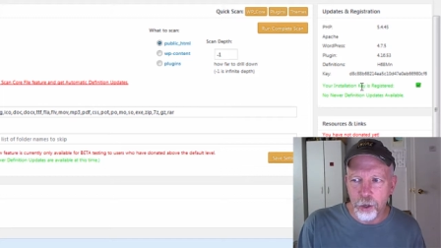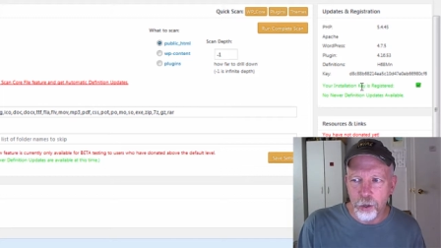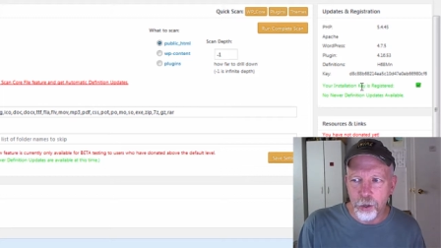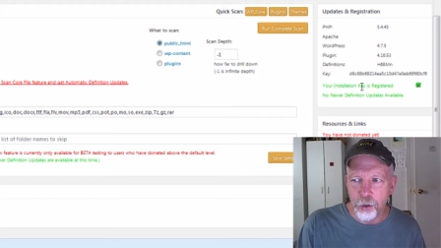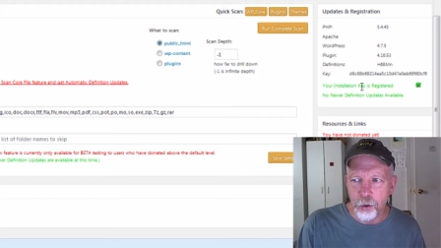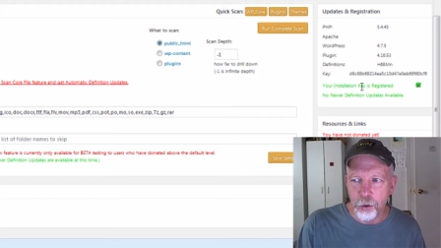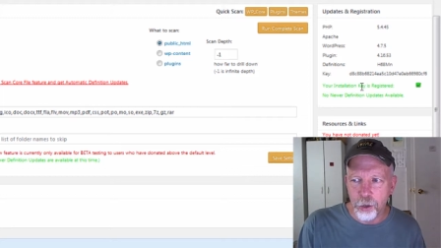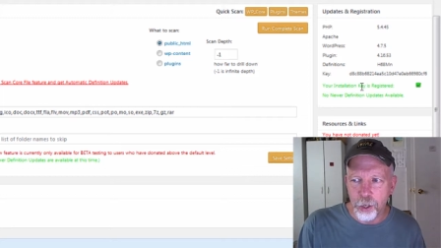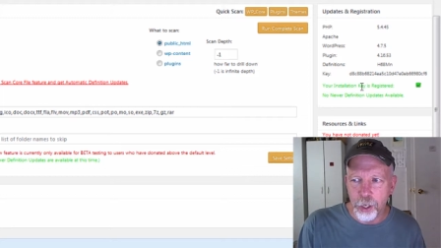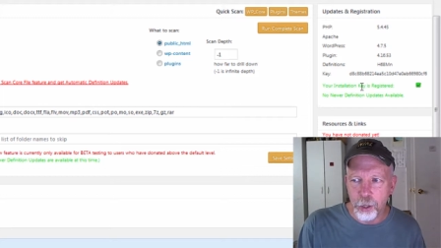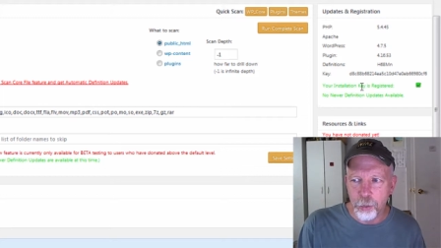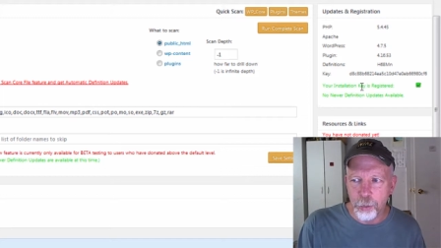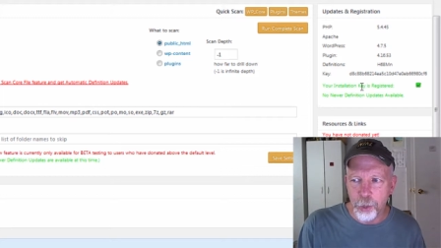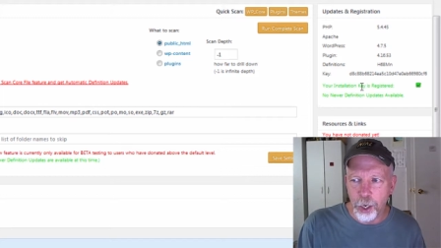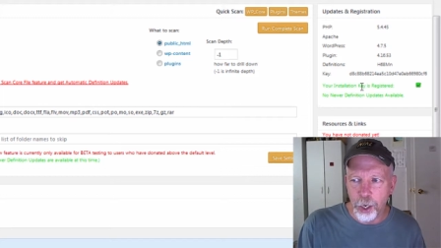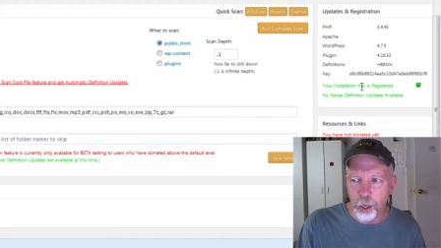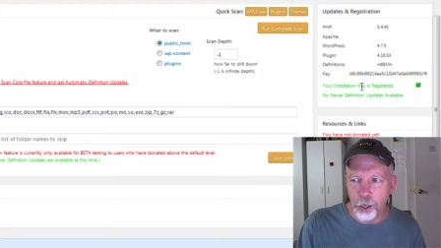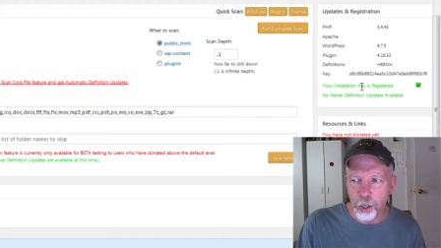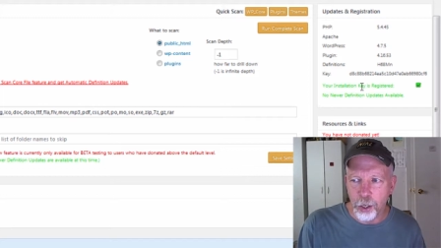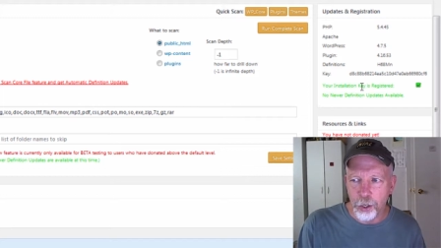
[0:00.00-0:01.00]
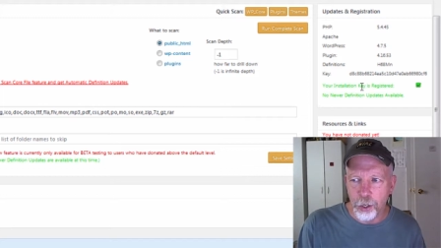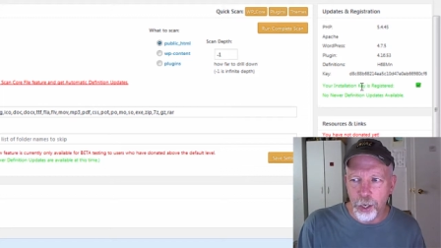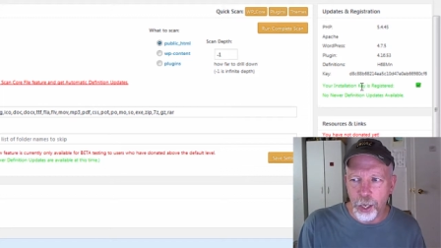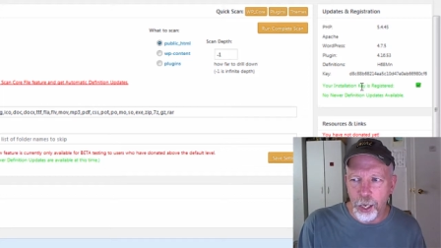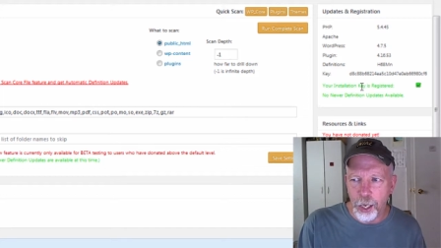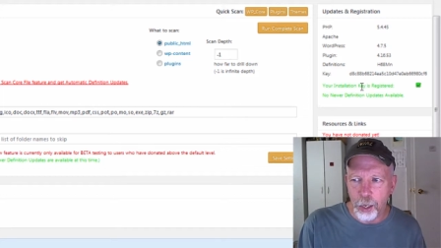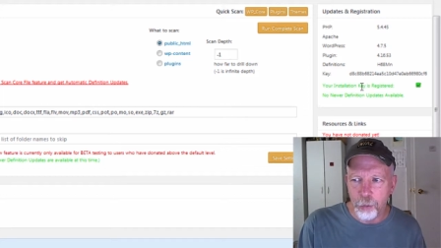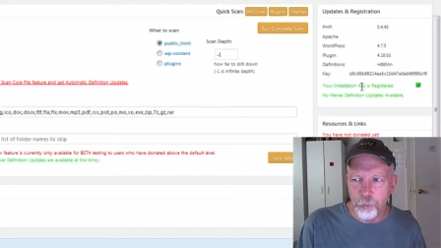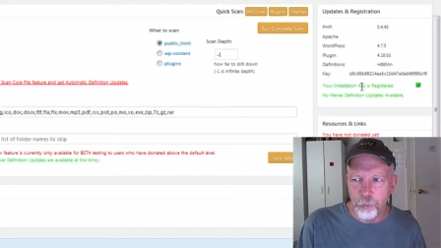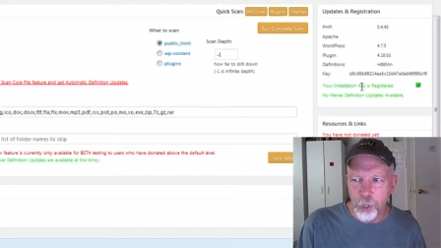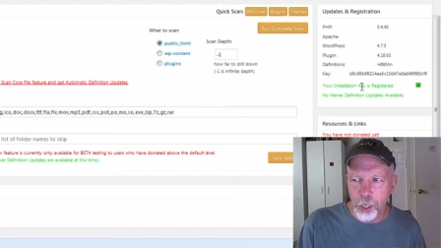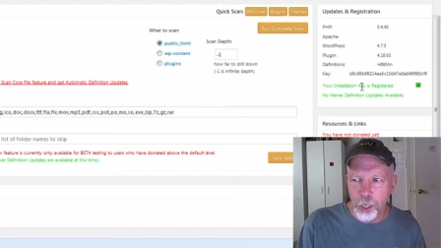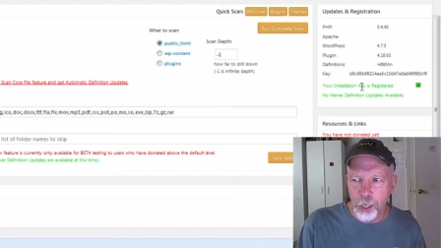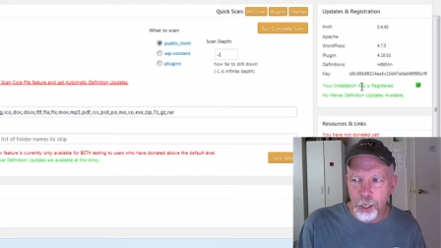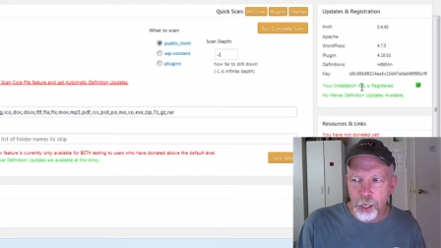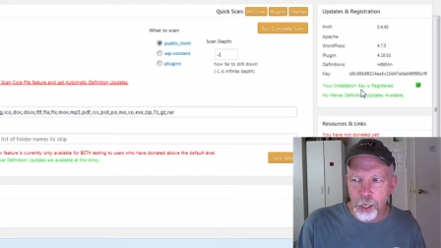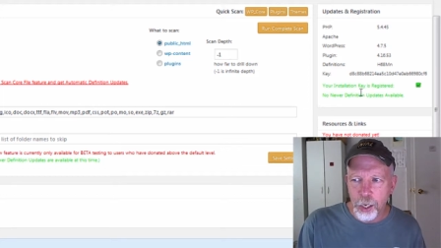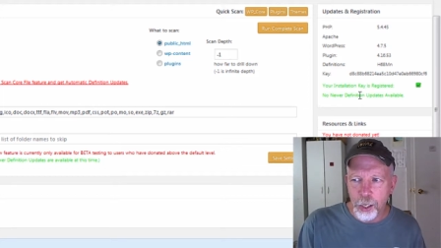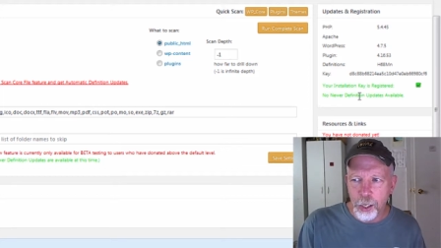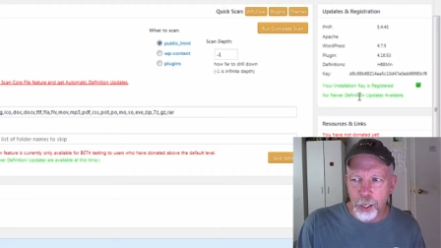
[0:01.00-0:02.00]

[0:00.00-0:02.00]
entered in your email and name,